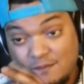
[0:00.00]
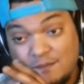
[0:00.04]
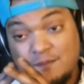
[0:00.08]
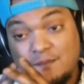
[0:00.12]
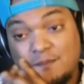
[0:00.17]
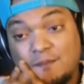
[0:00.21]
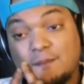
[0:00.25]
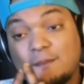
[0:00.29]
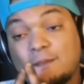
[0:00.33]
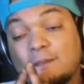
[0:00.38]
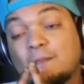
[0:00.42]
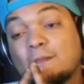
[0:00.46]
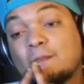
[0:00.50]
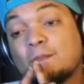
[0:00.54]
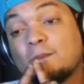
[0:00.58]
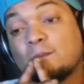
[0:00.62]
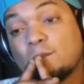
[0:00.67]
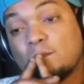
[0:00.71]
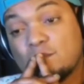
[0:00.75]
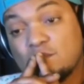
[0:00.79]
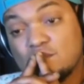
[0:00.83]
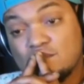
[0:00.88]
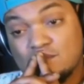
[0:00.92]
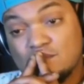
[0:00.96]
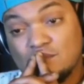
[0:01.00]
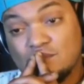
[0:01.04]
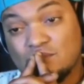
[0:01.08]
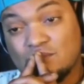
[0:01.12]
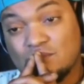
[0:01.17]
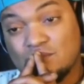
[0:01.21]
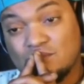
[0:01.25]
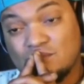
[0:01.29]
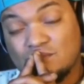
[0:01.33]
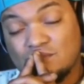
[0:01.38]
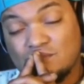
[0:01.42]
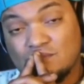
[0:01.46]

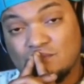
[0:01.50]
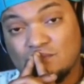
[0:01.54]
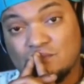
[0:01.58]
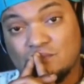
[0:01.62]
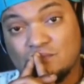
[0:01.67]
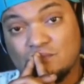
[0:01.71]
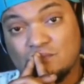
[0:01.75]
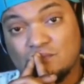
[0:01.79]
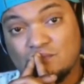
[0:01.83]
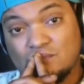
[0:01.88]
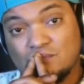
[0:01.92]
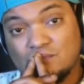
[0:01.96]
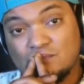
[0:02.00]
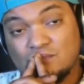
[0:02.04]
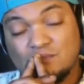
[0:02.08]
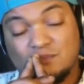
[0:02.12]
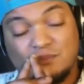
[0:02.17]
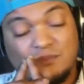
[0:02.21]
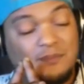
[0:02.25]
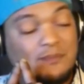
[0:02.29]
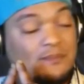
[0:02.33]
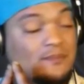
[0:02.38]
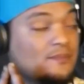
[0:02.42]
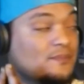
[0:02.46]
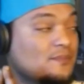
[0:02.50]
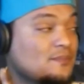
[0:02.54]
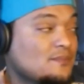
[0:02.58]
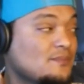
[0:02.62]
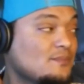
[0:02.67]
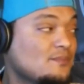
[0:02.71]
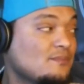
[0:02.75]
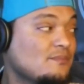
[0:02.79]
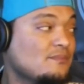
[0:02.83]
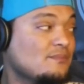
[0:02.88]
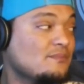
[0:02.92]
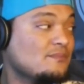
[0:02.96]

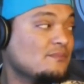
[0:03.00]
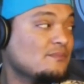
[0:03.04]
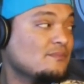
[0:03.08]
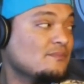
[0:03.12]
(silent)